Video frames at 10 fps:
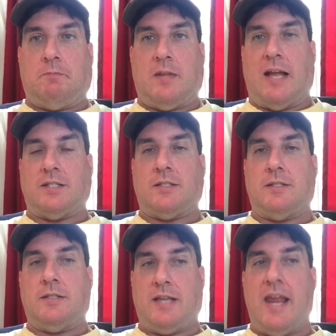
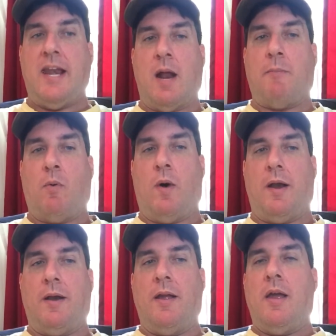That's key number
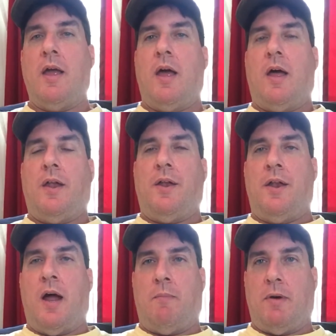one.
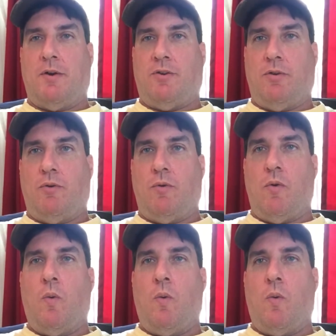Number two,